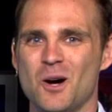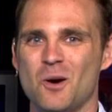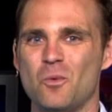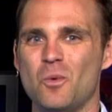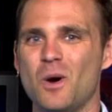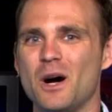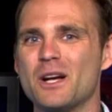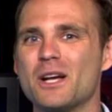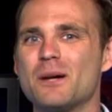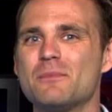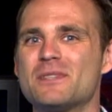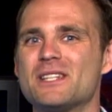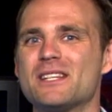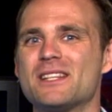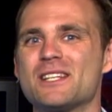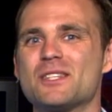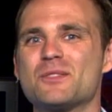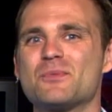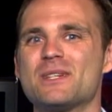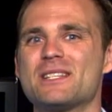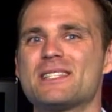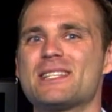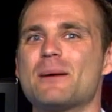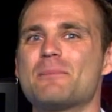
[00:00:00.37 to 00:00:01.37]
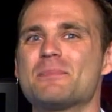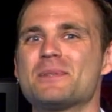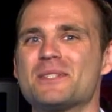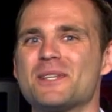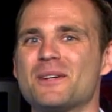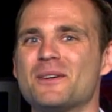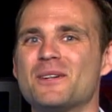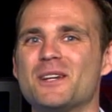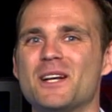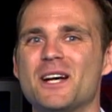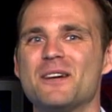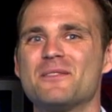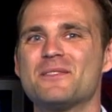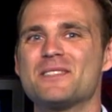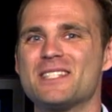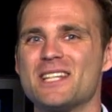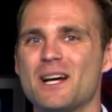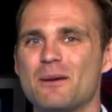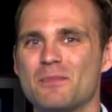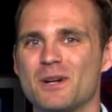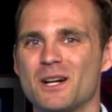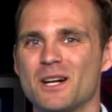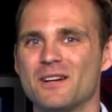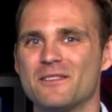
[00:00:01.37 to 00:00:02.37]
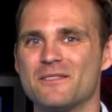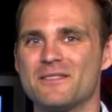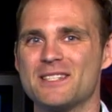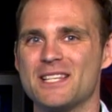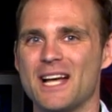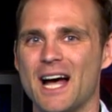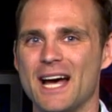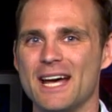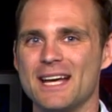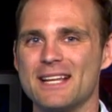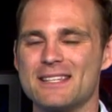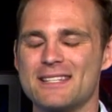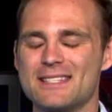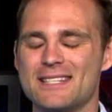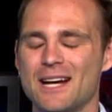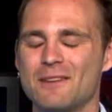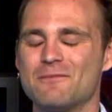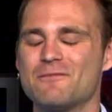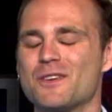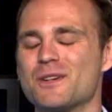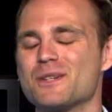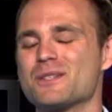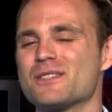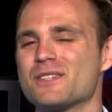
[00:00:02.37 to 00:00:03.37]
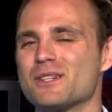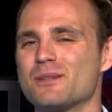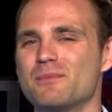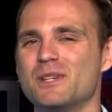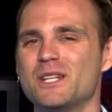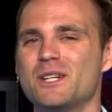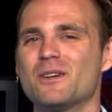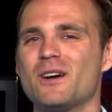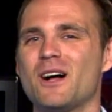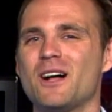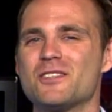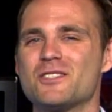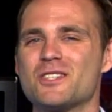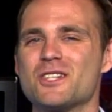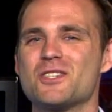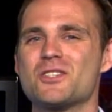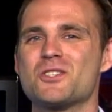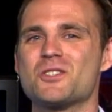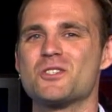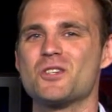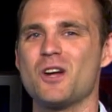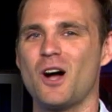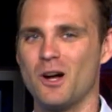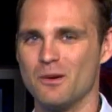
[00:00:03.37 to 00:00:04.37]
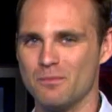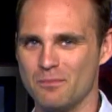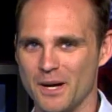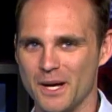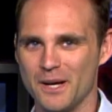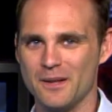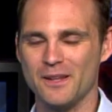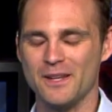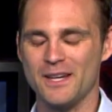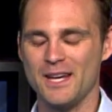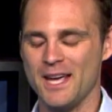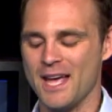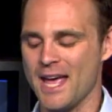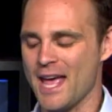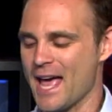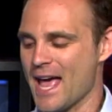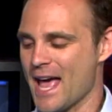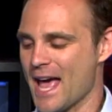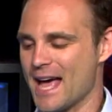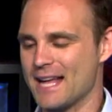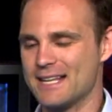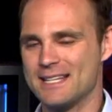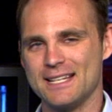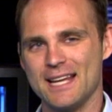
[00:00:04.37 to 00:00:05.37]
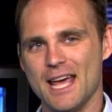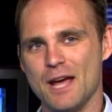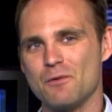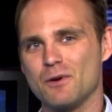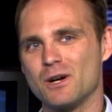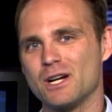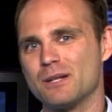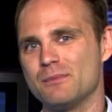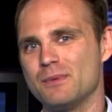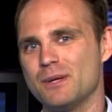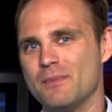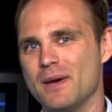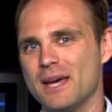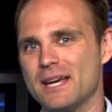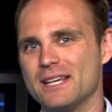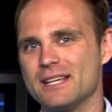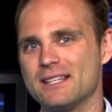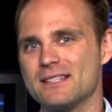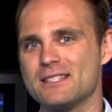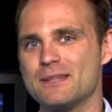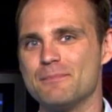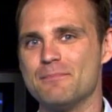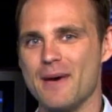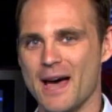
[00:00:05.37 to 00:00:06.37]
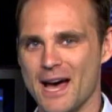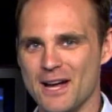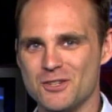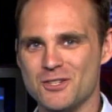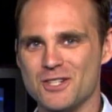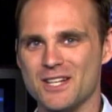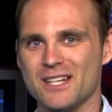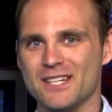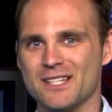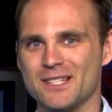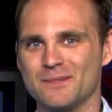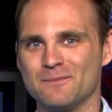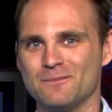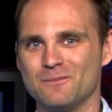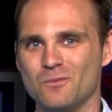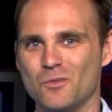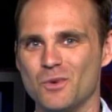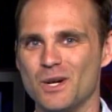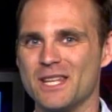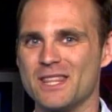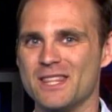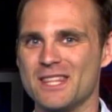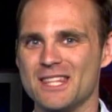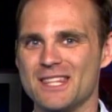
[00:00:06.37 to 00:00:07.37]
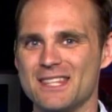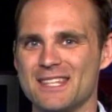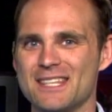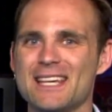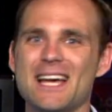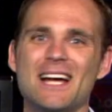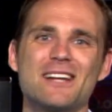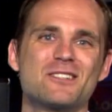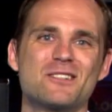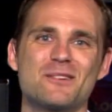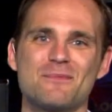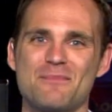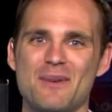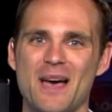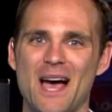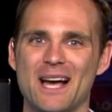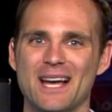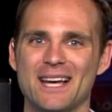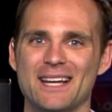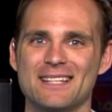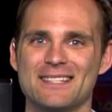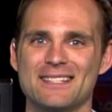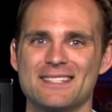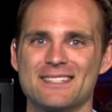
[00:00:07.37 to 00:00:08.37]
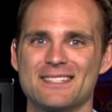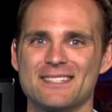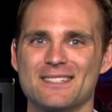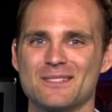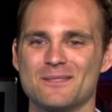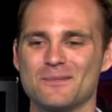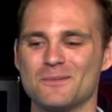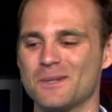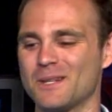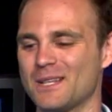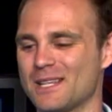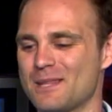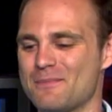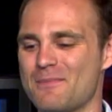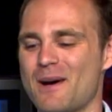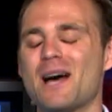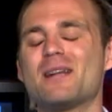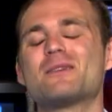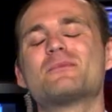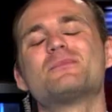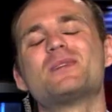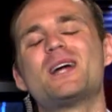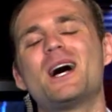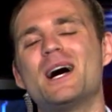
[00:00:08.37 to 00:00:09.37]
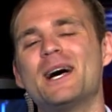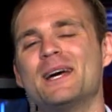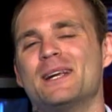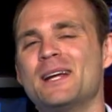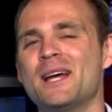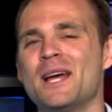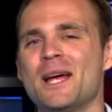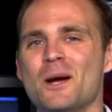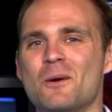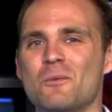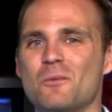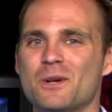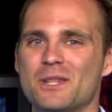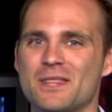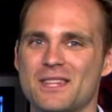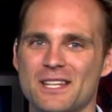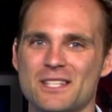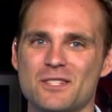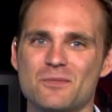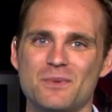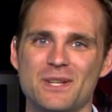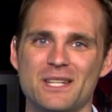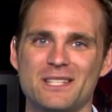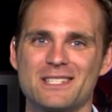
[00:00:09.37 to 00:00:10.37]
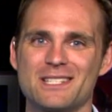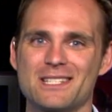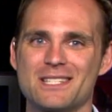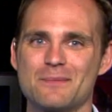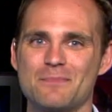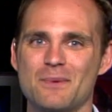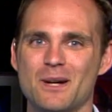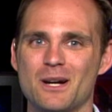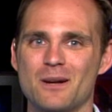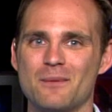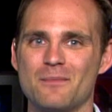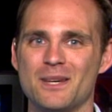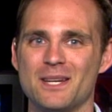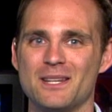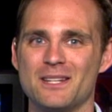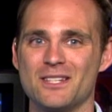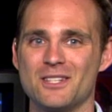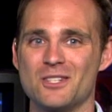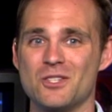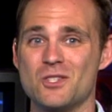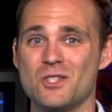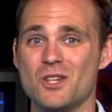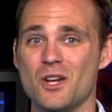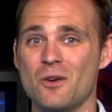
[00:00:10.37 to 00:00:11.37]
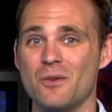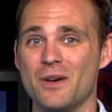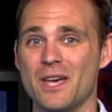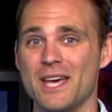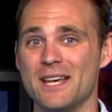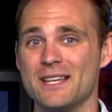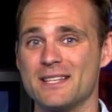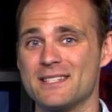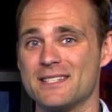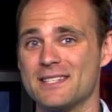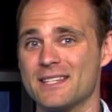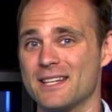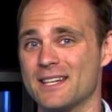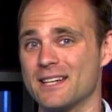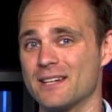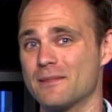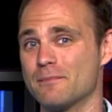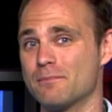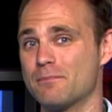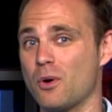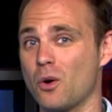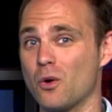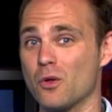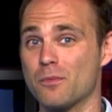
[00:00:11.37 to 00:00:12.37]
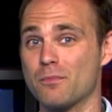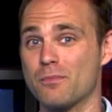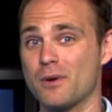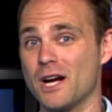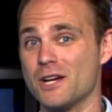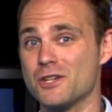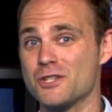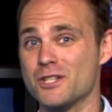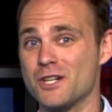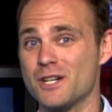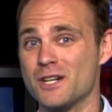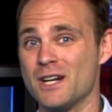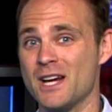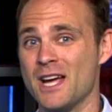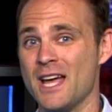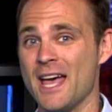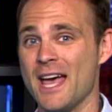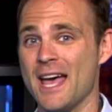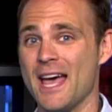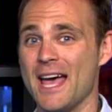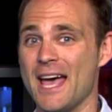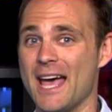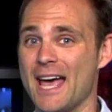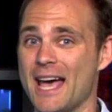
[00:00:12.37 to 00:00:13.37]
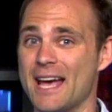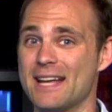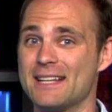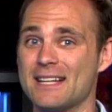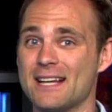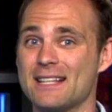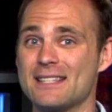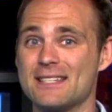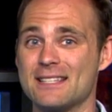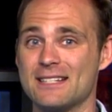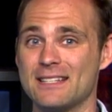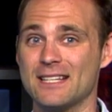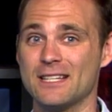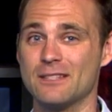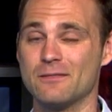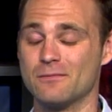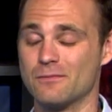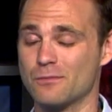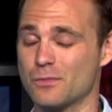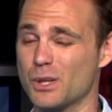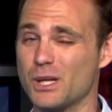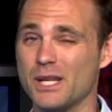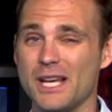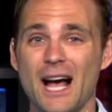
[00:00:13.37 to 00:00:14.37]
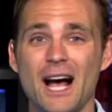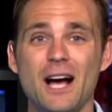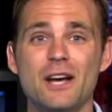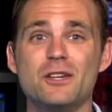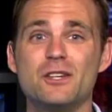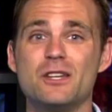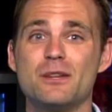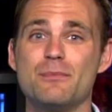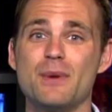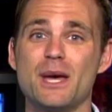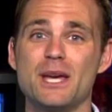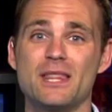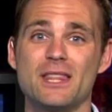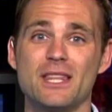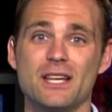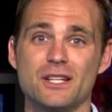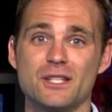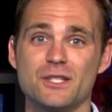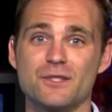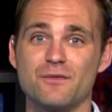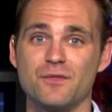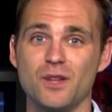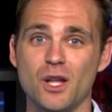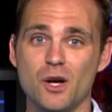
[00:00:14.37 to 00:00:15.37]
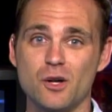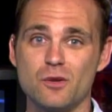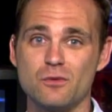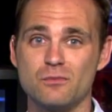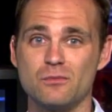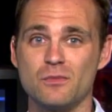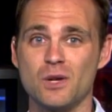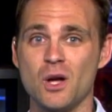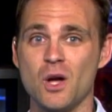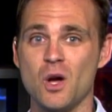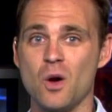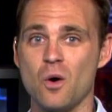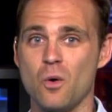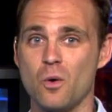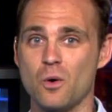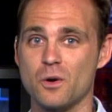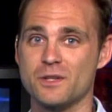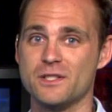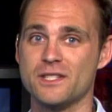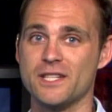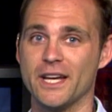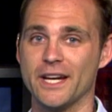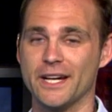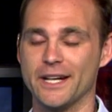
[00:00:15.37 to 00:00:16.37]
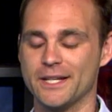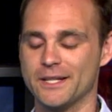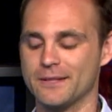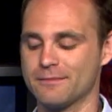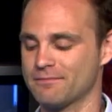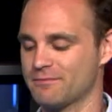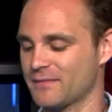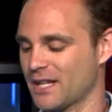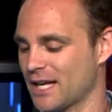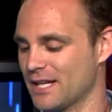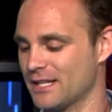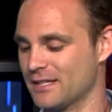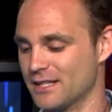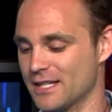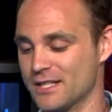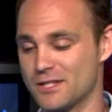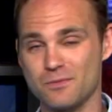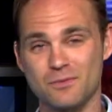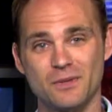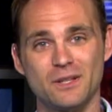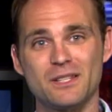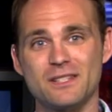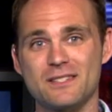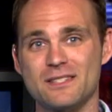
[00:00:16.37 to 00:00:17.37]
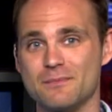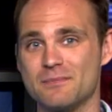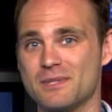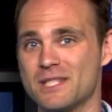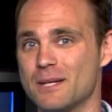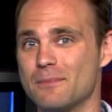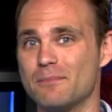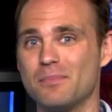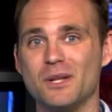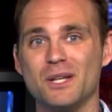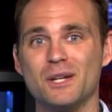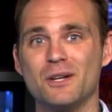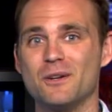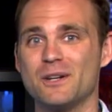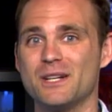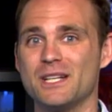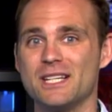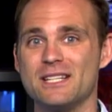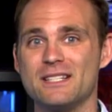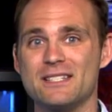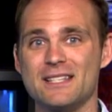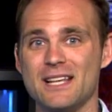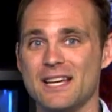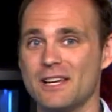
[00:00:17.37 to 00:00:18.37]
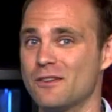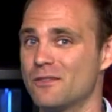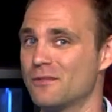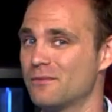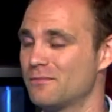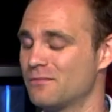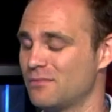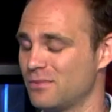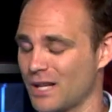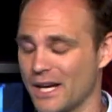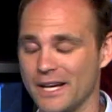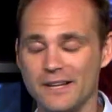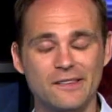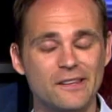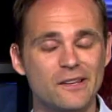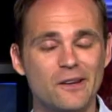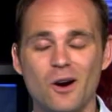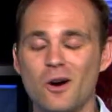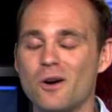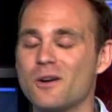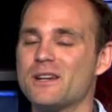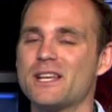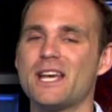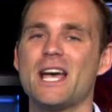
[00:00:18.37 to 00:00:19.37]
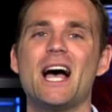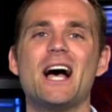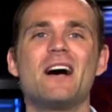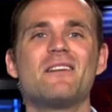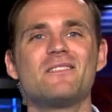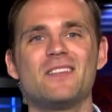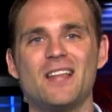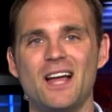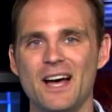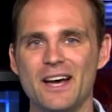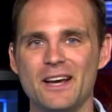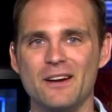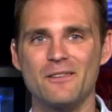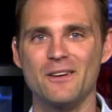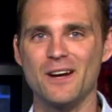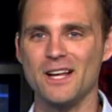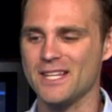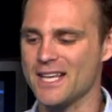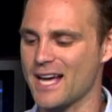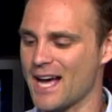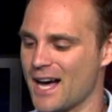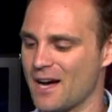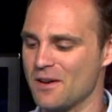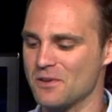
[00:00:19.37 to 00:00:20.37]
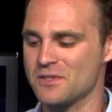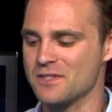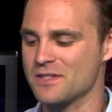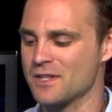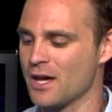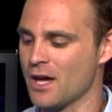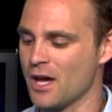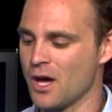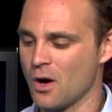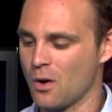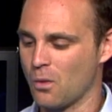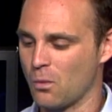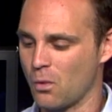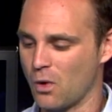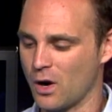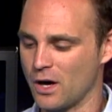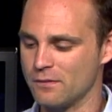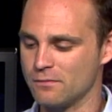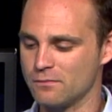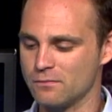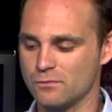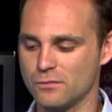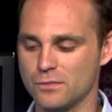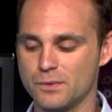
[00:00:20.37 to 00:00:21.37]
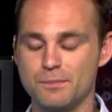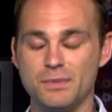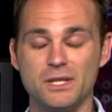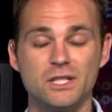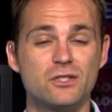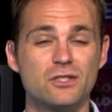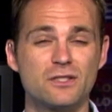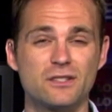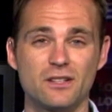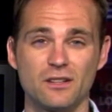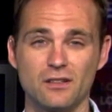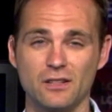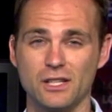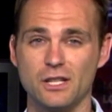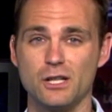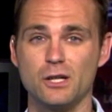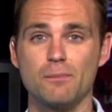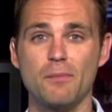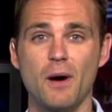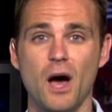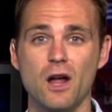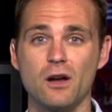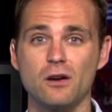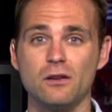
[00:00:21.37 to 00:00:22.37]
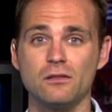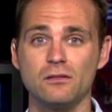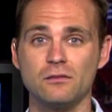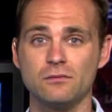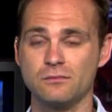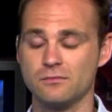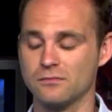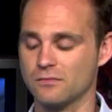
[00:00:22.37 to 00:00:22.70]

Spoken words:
Welcome to this week's episode of Summer of Science. I'm First Alert Meteorologist Sean Bailey, and today we're going to be making some magic with ketchup packets. Really, the bottom line with this week's experiment is showcasing both pressure and density, really how you can make things float or sink. And it's really some simple ingredients that you likely already have lying around the house. One would be just a liter bottle.